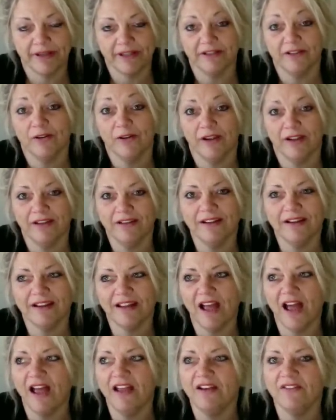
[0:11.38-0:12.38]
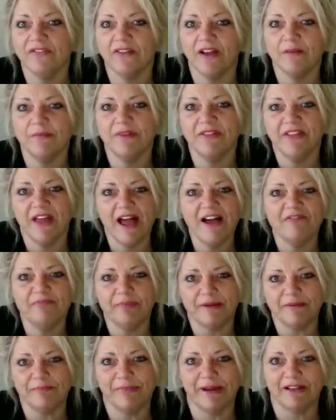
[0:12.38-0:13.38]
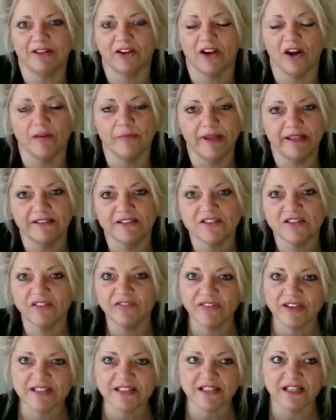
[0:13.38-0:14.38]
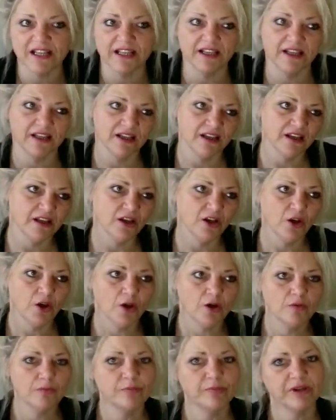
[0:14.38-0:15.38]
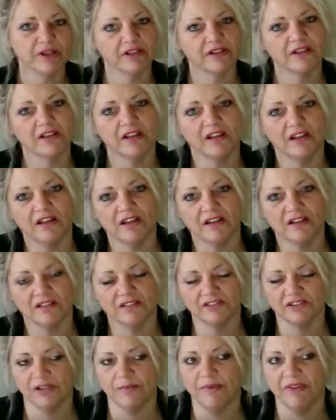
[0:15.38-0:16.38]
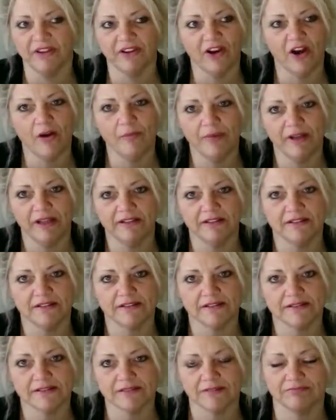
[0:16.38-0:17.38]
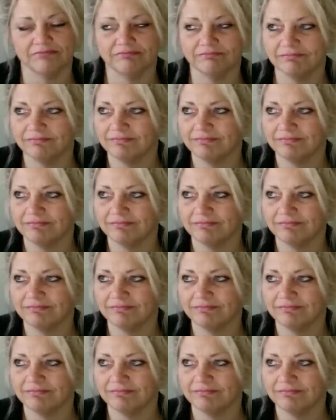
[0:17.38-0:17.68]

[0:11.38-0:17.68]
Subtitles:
In a kind of, I mean, there have been bad comments, obviously, but some of the comments